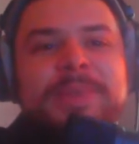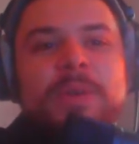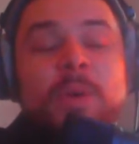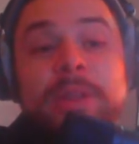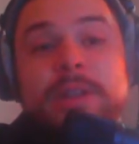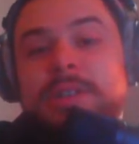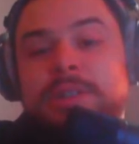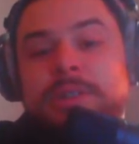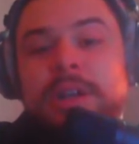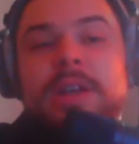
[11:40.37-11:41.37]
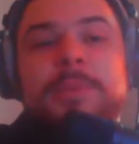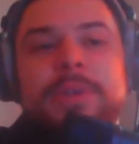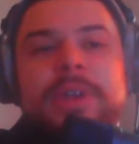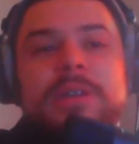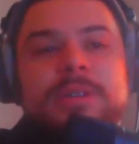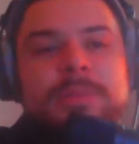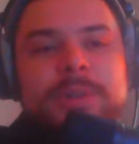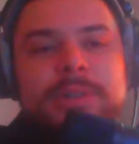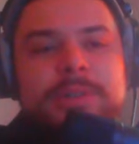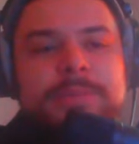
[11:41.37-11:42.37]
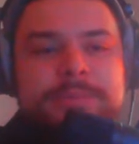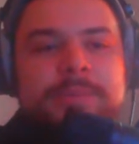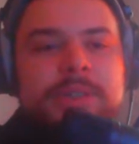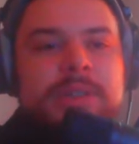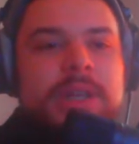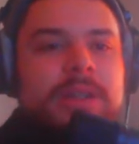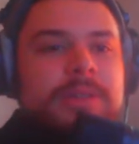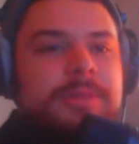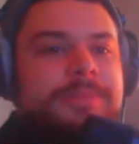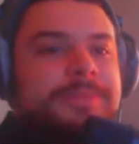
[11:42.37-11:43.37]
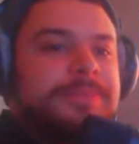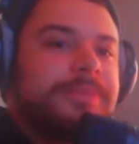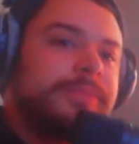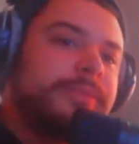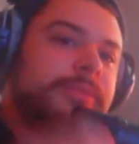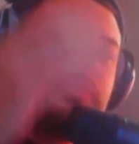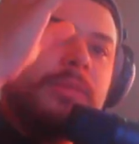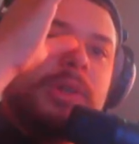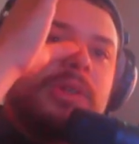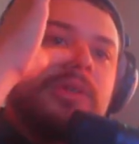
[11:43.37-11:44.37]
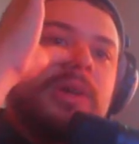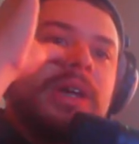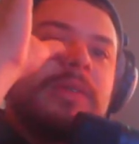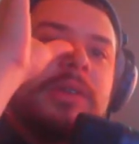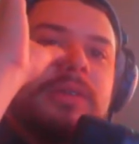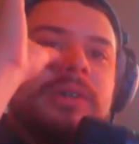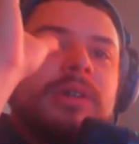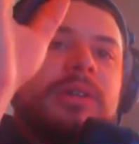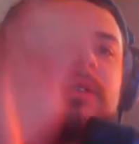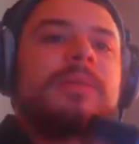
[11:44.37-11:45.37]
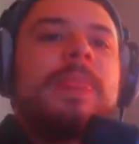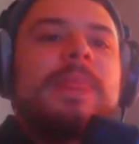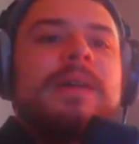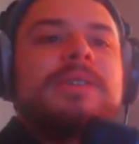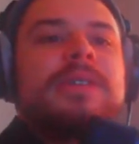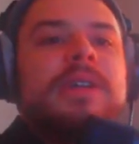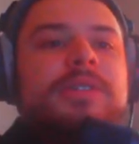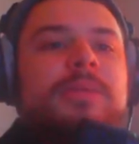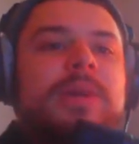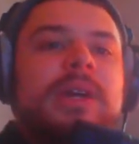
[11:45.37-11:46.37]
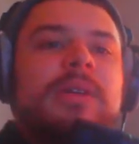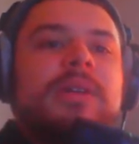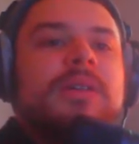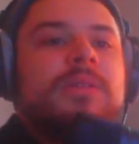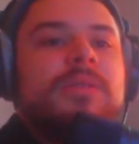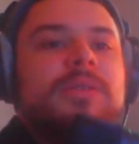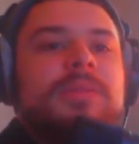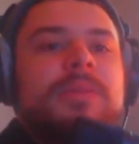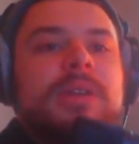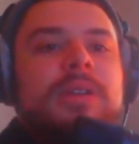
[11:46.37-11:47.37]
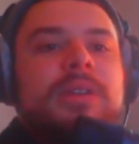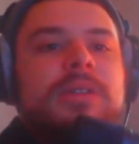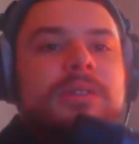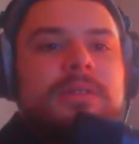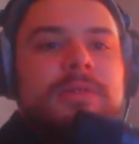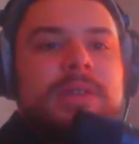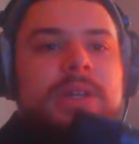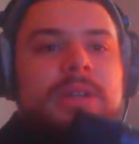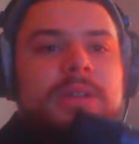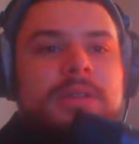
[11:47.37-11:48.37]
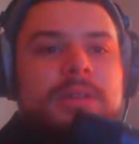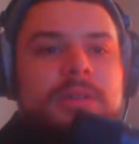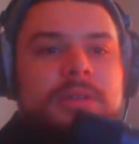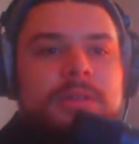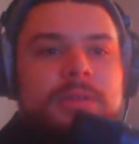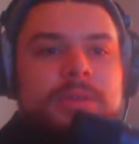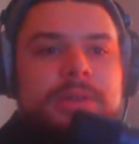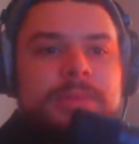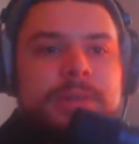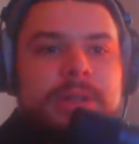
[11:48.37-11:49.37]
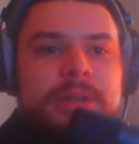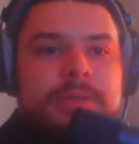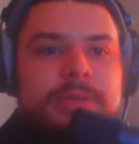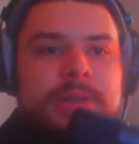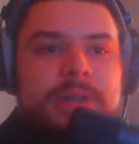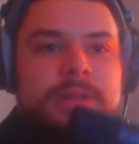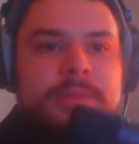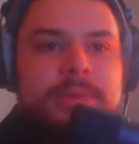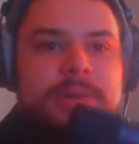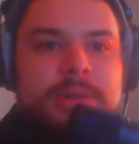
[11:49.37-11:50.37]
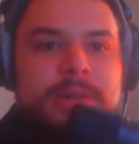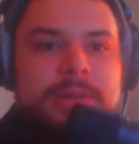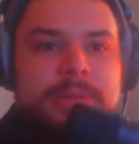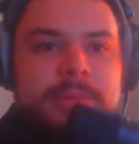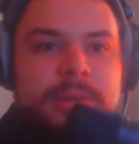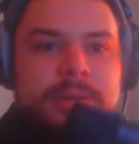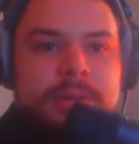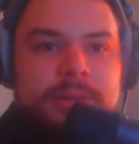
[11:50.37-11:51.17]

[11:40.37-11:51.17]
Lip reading: Or they just try and emulate too much. There's that too. Do I have a career, educational background, or is money to fake to participate?